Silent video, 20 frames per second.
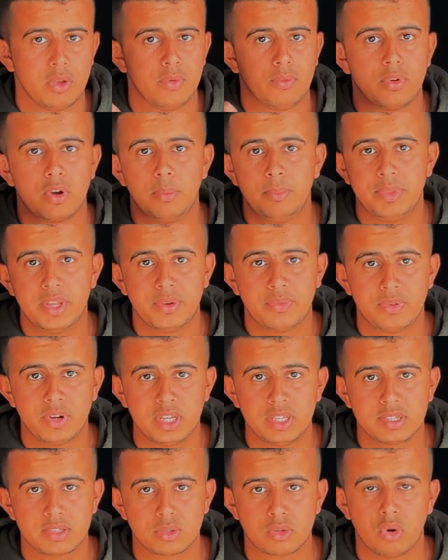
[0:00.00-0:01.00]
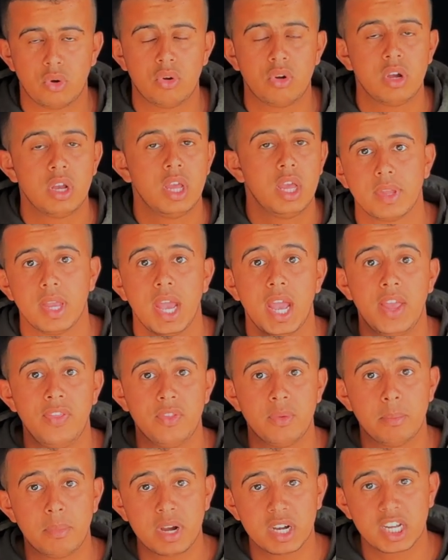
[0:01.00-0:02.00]
from different store
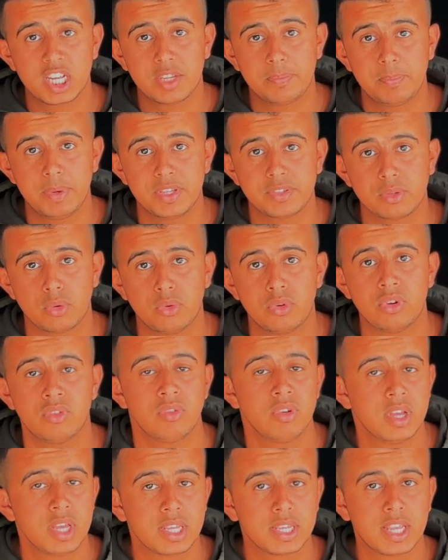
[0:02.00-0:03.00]
and the marketplace owner